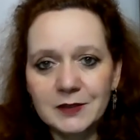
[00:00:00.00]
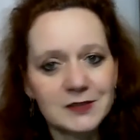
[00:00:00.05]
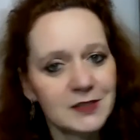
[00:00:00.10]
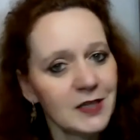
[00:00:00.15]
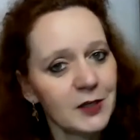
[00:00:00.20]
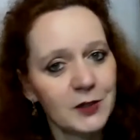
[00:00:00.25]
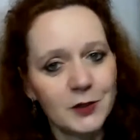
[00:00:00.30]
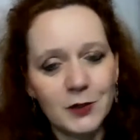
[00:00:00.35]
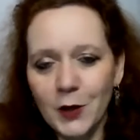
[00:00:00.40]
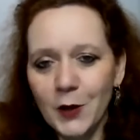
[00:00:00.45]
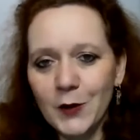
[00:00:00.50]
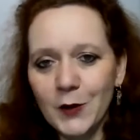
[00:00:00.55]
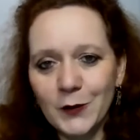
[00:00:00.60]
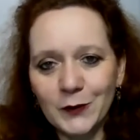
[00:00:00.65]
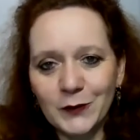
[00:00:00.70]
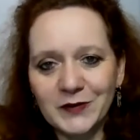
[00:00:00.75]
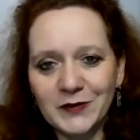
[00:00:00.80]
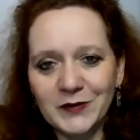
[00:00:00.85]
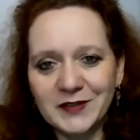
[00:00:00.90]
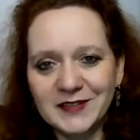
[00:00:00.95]
Because I
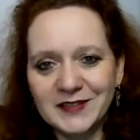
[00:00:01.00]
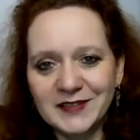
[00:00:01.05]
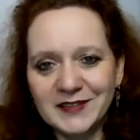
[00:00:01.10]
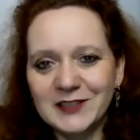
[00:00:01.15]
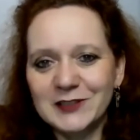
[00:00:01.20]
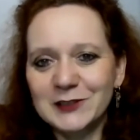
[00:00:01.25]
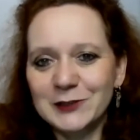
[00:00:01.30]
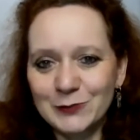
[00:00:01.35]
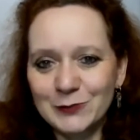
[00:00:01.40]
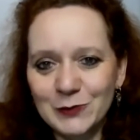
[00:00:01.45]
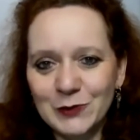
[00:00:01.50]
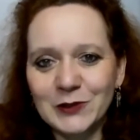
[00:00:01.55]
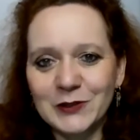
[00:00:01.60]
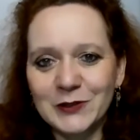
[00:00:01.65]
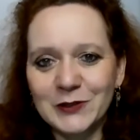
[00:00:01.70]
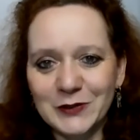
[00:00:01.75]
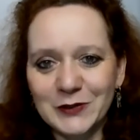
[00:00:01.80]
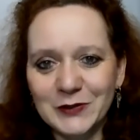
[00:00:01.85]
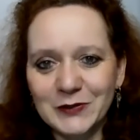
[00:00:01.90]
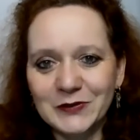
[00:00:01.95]
know there's
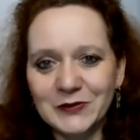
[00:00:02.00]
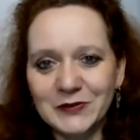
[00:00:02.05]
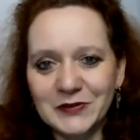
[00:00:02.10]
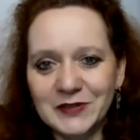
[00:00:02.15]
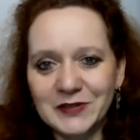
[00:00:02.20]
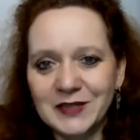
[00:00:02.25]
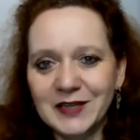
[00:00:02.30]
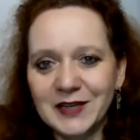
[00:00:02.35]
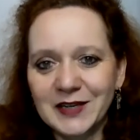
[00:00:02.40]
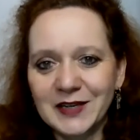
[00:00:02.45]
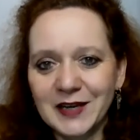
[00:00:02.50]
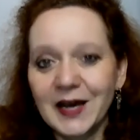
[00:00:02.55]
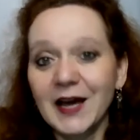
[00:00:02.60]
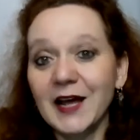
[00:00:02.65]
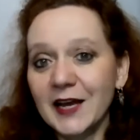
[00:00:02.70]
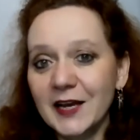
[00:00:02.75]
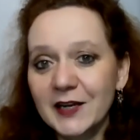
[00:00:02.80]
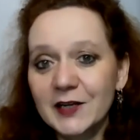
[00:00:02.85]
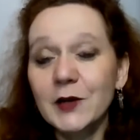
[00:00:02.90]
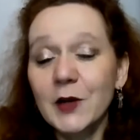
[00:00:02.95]
more to you.
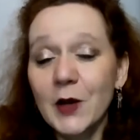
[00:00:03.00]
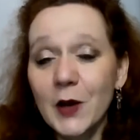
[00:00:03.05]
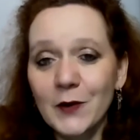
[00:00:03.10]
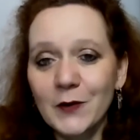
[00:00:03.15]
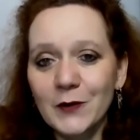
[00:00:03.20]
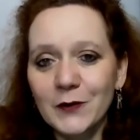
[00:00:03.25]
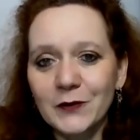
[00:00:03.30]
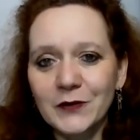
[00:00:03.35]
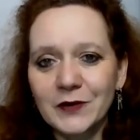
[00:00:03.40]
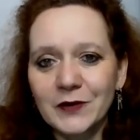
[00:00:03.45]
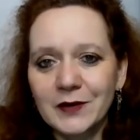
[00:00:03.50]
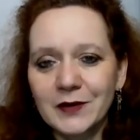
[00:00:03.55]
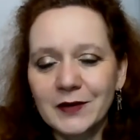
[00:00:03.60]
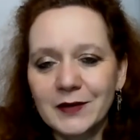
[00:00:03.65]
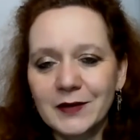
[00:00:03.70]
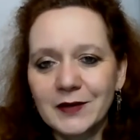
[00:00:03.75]
I know.